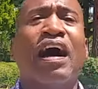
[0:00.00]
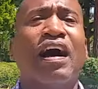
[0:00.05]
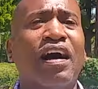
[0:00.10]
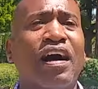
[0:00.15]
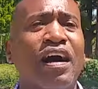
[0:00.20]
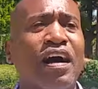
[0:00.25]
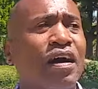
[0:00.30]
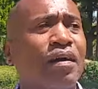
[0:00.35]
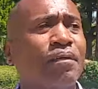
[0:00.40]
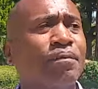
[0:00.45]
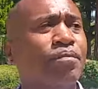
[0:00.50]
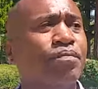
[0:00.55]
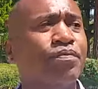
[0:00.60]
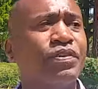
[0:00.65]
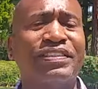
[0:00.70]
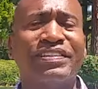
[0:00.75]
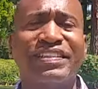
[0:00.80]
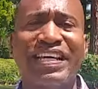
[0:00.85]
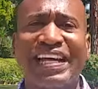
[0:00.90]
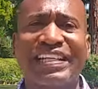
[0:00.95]
um,
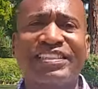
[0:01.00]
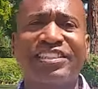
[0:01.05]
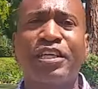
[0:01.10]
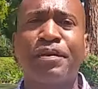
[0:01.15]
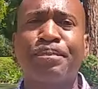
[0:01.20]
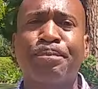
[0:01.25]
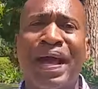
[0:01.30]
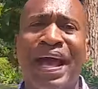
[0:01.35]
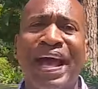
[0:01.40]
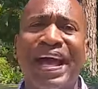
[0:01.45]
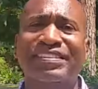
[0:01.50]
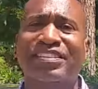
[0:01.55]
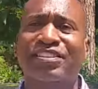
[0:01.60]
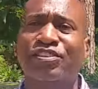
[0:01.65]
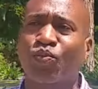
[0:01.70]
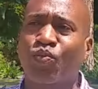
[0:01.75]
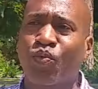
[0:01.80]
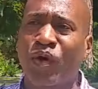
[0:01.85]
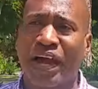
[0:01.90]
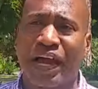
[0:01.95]
the day she
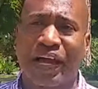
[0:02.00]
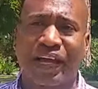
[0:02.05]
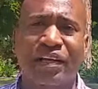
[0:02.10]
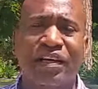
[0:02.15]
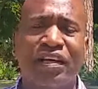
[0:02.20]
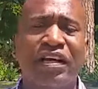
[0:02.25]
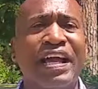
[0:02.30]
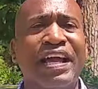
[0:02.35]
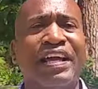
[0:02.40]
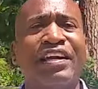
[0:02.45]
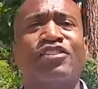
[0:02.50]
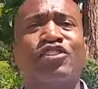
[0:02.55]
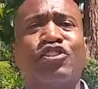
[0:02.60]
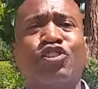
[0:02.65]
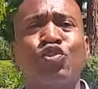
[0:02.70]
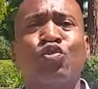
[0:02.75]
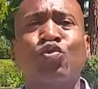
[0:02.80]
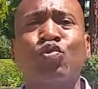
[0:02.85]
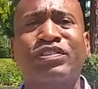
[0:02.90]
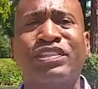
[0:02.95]
passed away, in a
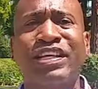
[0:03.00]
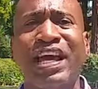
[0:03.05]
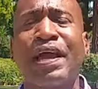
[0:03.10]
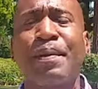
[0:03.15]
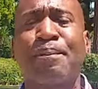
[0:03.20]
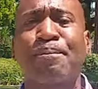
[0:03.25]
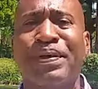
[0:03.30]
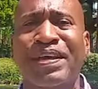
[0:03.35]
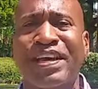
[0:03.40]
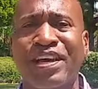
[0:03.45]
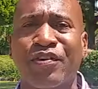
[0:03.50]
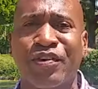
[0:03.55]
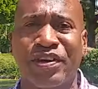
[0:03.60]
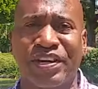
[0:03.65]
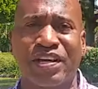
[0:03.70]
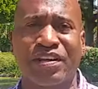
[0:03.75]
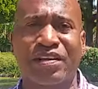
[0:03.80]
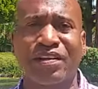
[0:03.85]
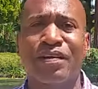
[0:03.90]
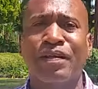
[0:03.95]
two-day
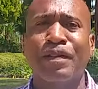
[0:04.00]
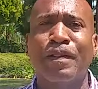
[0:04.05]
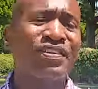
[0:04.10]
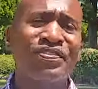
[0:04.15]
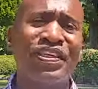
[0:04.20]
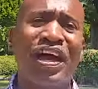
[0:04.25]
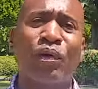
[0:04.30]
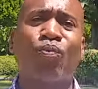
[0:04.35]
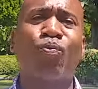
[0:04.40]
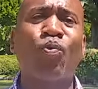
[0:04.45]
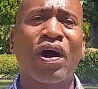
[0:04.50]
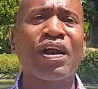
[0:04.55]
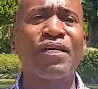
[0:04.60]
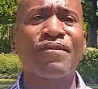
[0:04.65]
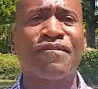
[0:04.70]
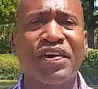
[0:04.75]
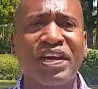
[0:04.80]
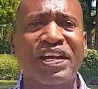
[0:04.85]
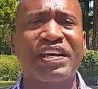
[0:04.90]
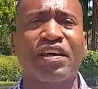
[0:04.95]
period, that
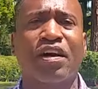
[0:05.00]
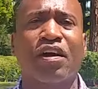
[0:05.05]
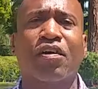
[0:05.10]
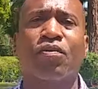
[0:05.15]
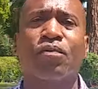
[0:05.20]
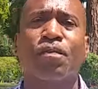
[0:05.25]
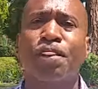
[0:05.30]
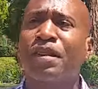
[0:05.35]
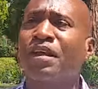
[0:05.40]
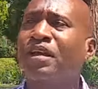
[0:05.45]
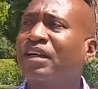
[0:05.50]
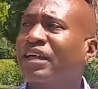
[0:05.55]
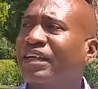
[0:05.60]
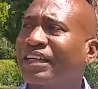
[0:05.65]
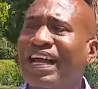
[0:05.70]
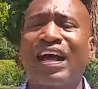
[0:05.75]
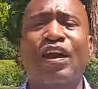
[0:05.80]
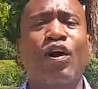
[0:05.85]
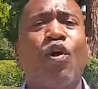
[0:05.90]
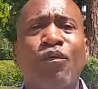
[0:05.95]
one video
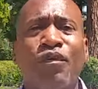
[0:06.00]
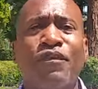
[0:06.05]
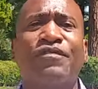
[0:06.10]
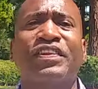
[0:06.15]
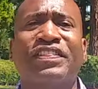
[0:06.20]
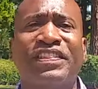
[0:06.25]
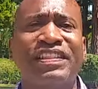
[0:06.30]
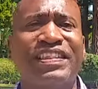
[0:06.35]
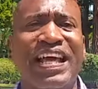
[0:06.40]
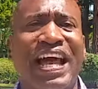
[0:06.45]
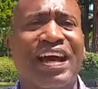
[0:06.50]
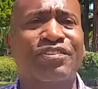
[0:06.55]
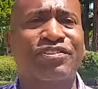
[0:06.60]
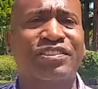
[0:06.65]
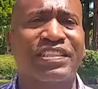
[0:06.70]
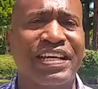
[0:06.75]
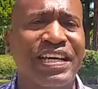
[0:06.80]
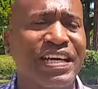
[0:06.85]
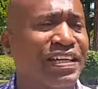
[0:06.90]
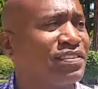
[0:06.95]
got over
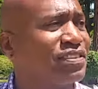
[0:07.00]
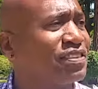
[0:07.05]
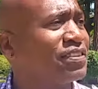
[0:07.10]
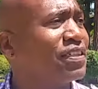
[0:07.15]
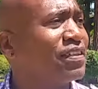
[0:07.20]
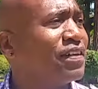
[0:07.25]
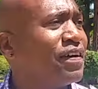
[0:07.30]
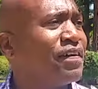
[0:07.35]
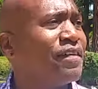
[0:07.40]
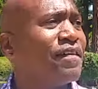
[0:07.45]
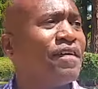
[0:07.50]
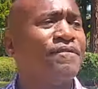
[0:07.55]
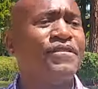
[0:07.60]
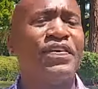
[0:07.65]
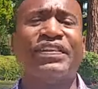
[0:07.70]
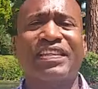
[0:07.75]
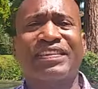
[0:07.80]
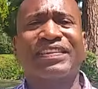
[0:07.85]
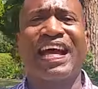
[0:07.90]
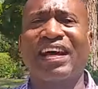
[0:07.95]
50,000 hits,
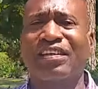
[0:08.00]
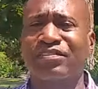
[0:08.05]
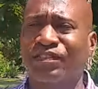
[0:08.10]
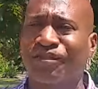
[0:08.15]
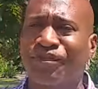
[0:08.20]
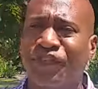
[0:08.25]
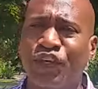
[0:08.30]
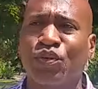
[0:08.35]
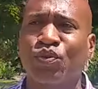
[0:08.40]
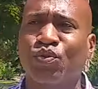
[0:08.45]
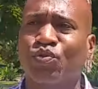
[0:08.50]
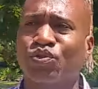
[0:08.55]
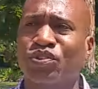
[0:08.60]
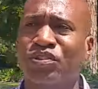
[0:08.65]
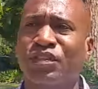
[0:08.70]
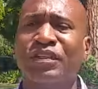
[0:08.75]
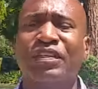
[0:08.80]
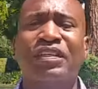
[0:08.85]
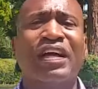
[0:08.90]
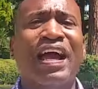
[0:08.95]
50,000 views.
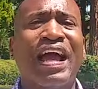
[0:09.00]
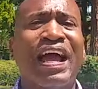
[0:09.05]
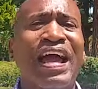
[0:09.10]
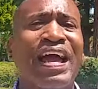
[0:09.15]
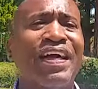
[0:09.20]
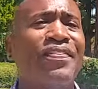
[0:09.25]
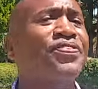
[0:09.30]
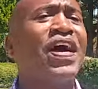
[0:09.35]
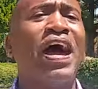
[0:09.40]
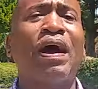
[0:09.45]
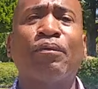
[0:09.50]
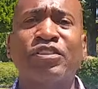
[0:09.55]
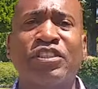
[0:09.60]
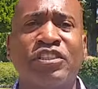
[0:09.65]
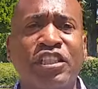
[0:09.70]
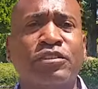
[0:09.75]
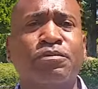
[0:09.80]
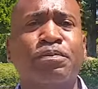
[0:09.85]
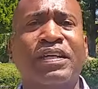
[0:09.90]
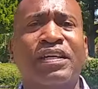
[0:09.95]
And that
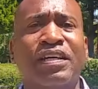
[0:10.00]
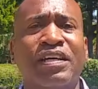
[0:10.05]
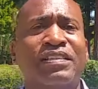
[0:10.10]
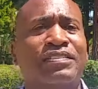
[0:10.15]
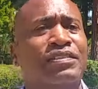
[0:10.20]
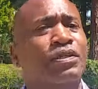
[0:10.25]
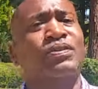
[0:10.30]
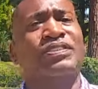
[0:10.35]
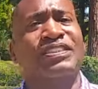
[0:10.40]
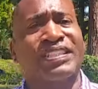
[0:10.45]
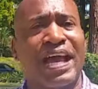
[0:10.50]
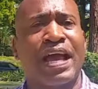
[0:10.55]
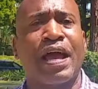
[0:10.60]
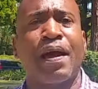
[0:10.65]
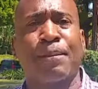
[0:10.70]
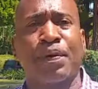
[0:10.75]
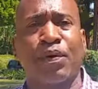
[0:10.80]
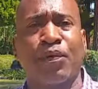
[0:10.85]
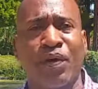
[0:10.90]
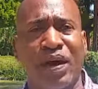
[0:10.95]
was just because it was
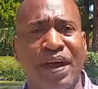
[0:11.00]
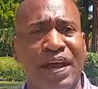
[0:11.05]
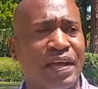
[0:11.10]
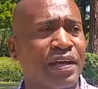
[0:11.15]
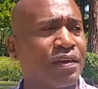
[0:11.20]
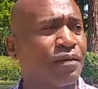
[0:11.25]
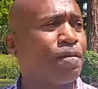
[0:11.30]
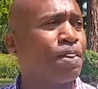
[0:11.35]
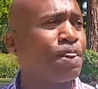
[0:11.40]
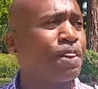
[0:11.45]
Amber Rayne.